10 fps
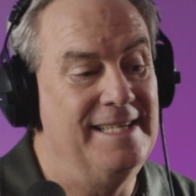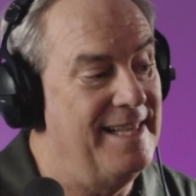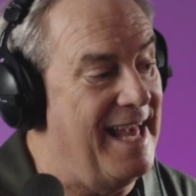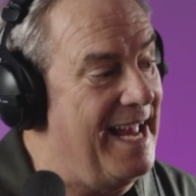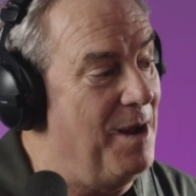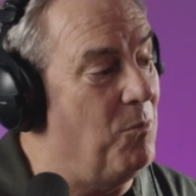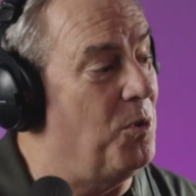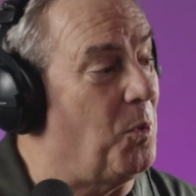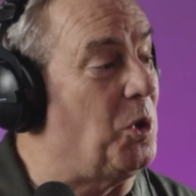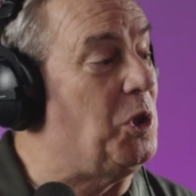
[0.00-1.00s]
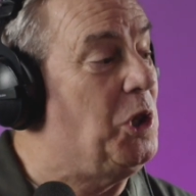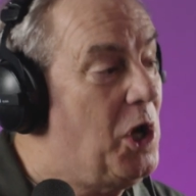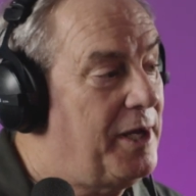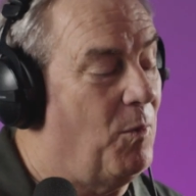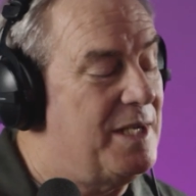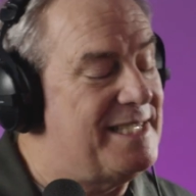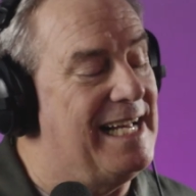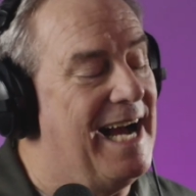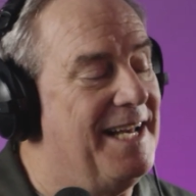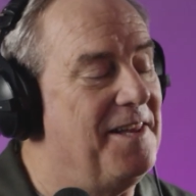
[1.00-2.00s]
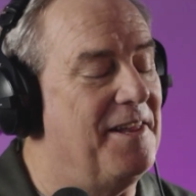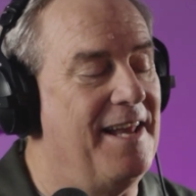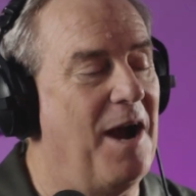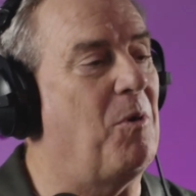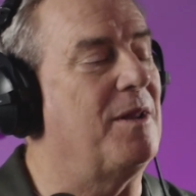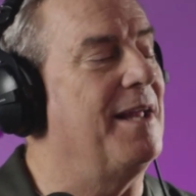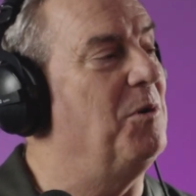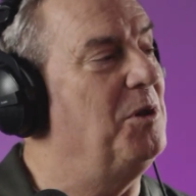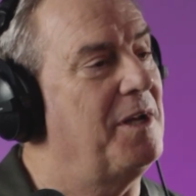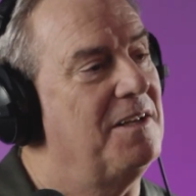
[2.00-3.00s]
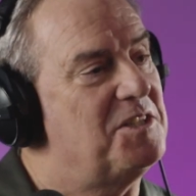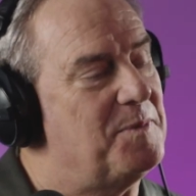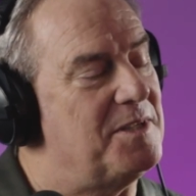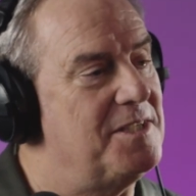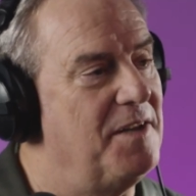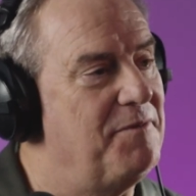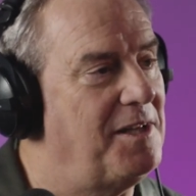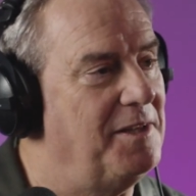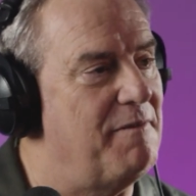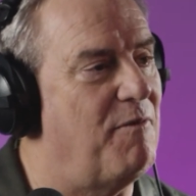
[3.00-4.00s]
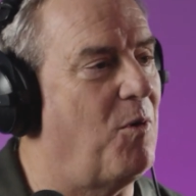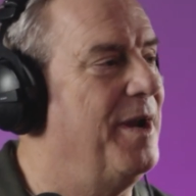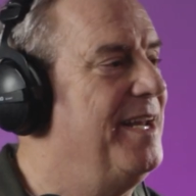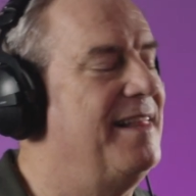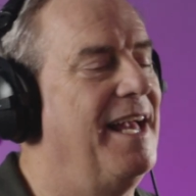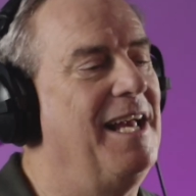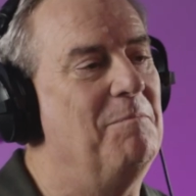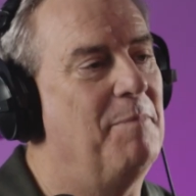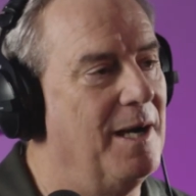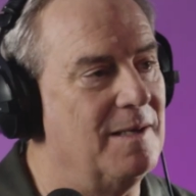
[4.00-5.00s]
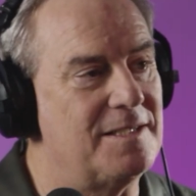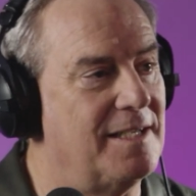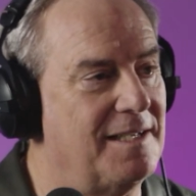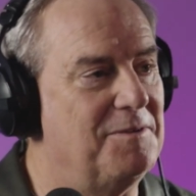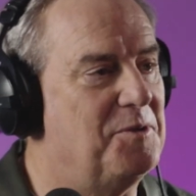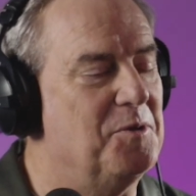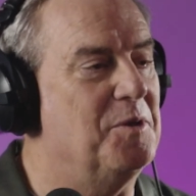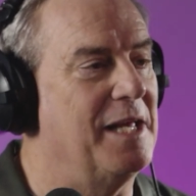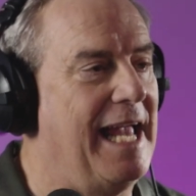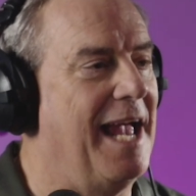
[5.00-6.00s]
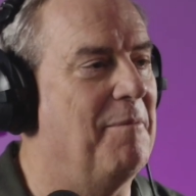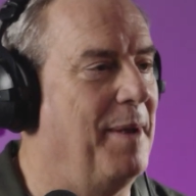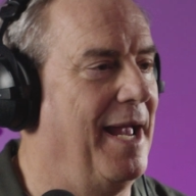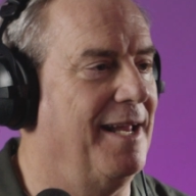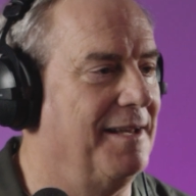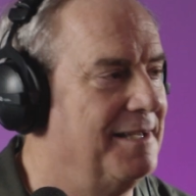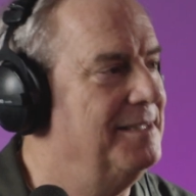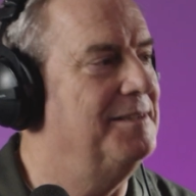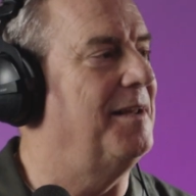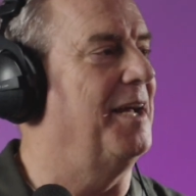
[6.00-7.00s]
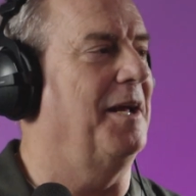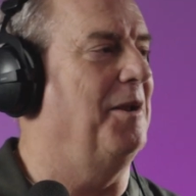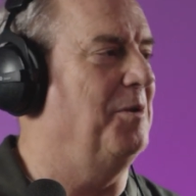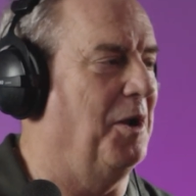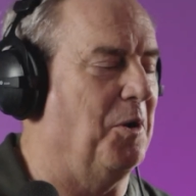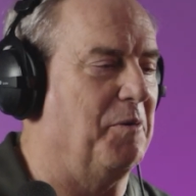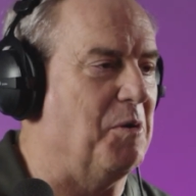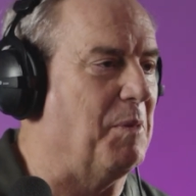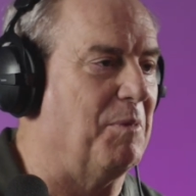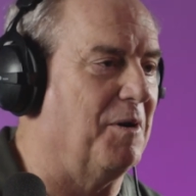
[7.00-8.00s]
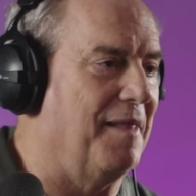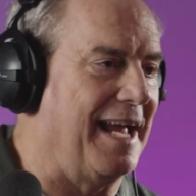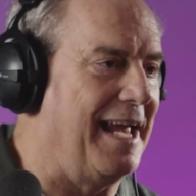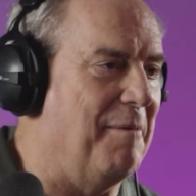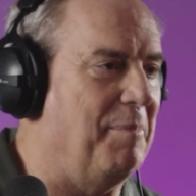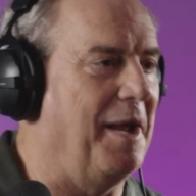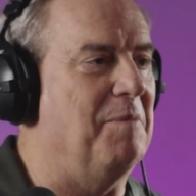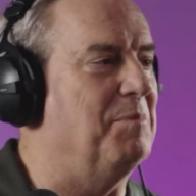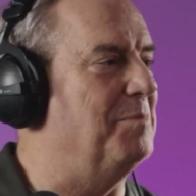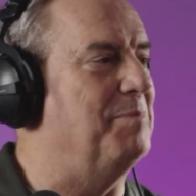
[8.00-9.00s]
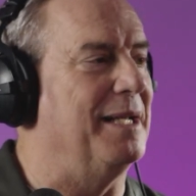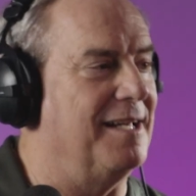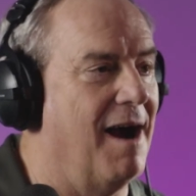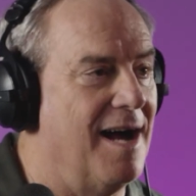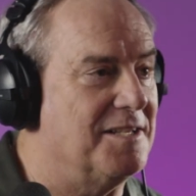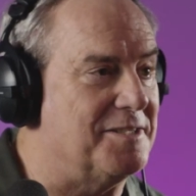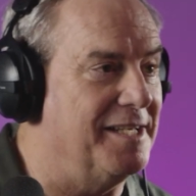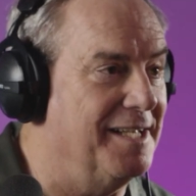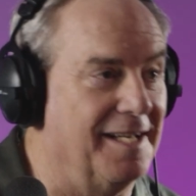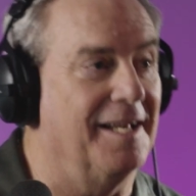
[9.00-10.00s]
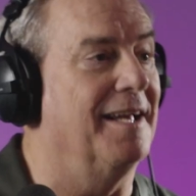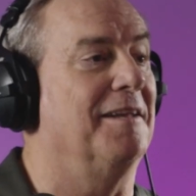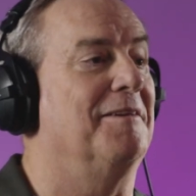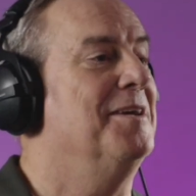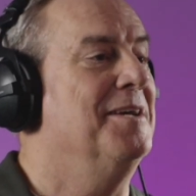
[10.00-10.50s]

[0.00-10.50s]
They were once they got into the network, they were looking specifically for anything embarrassing to the campaign. Like, I don't know if you remember that campaign, but Benghazi and